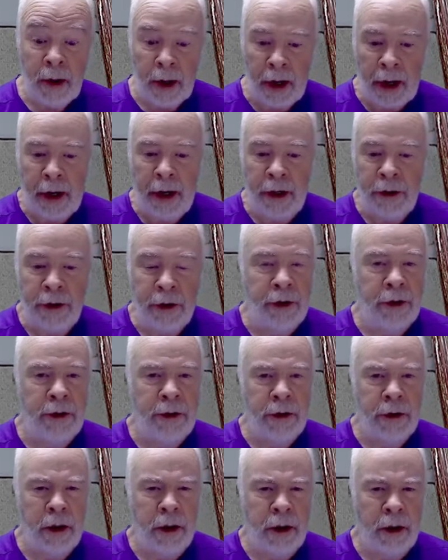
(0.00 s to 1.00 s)
And as you can
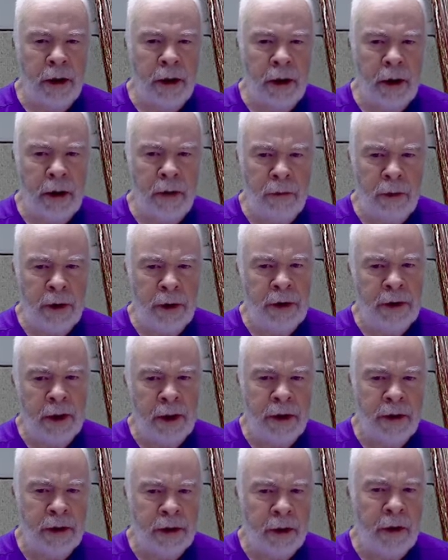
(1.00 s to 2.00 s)
see, that it reset
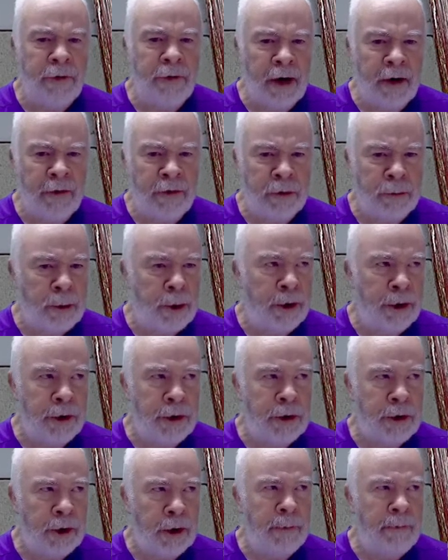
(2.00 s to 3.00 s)
itself after a period
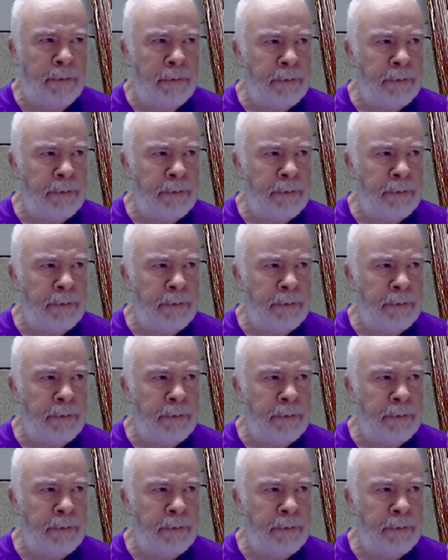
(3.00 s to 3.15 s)
of time.